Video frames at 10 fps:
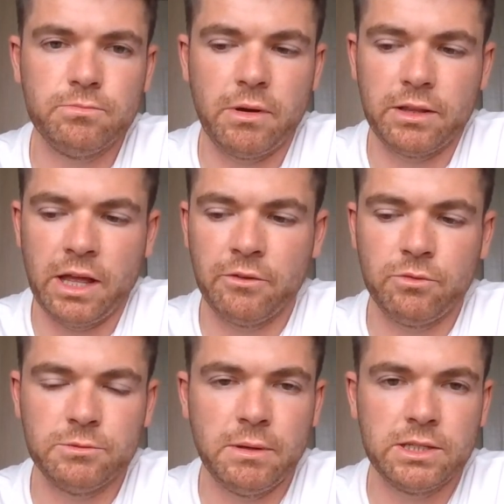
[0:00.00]
my life
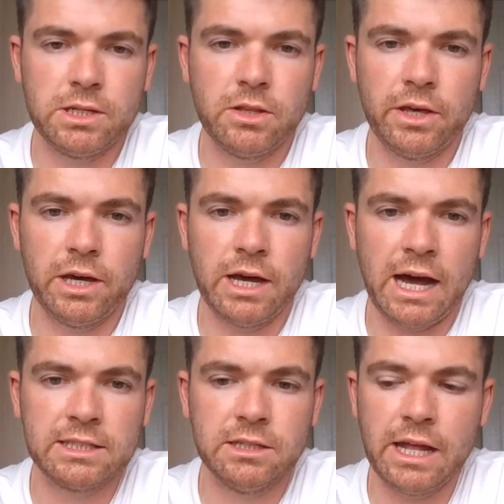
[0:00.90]
was basically
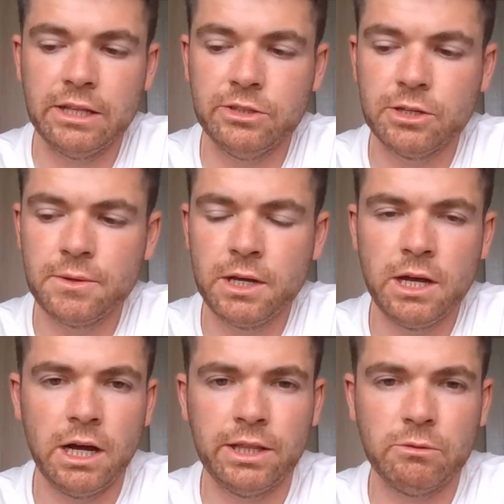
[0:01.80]
at an end,
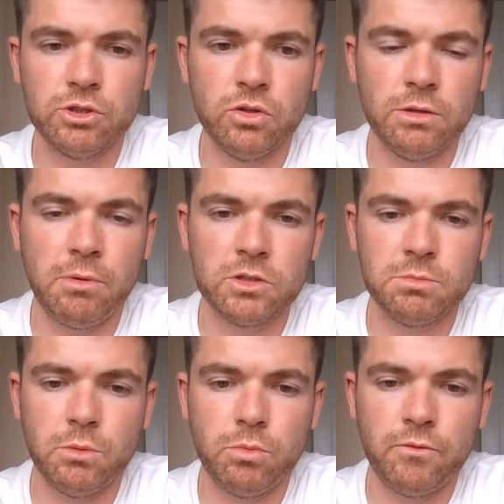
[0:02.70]
and that was only
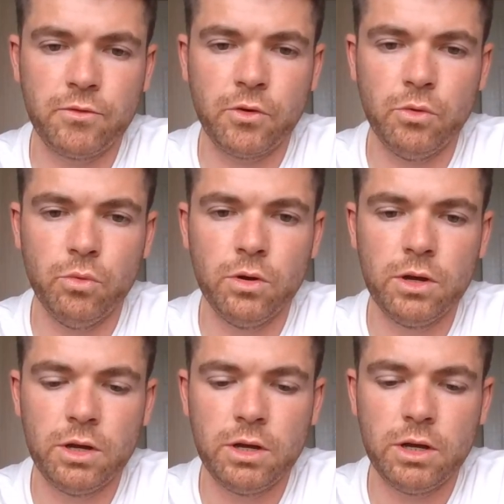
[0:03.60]
possible through
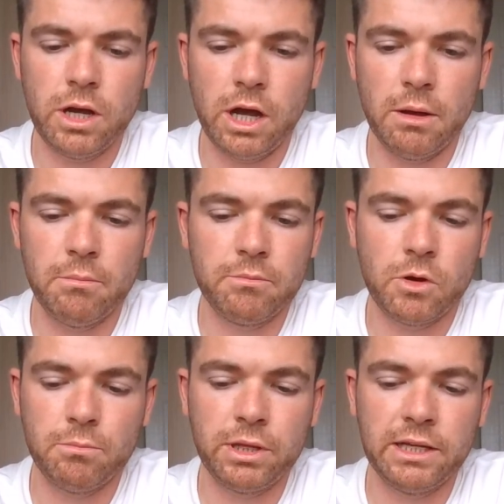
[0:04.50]

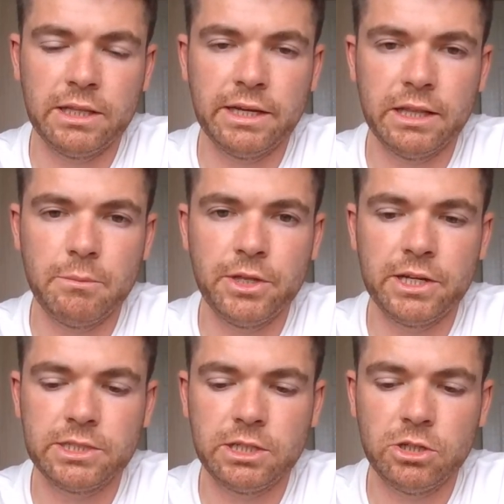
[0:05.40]
completely
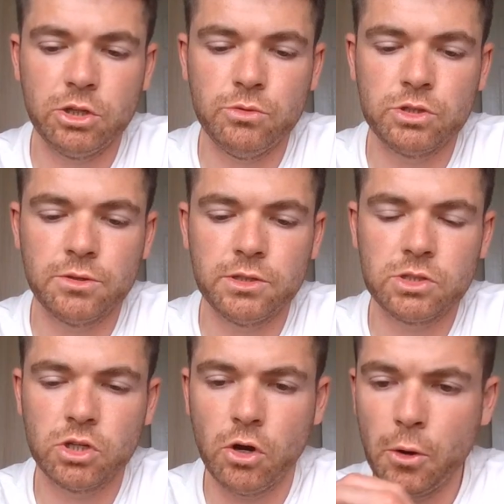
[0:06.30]
eliminating gluten.
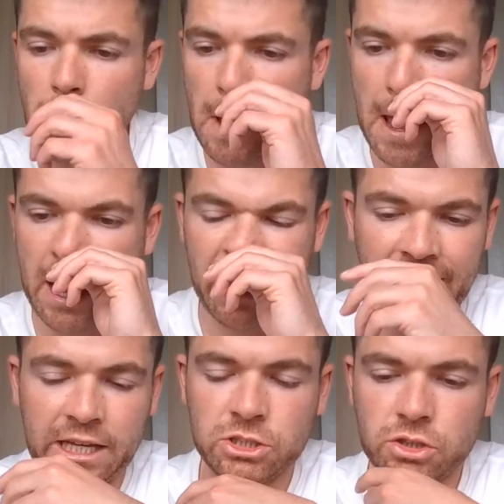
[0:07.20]
So
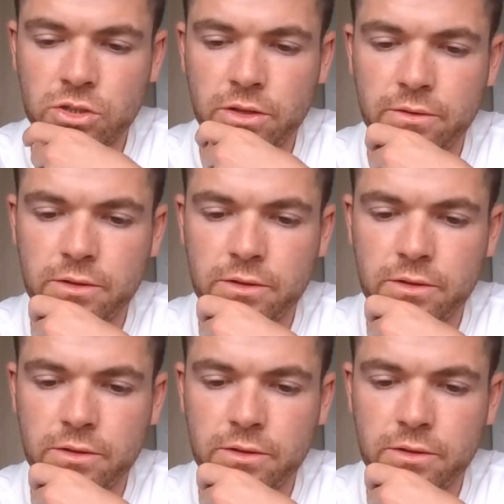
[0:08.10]
it's just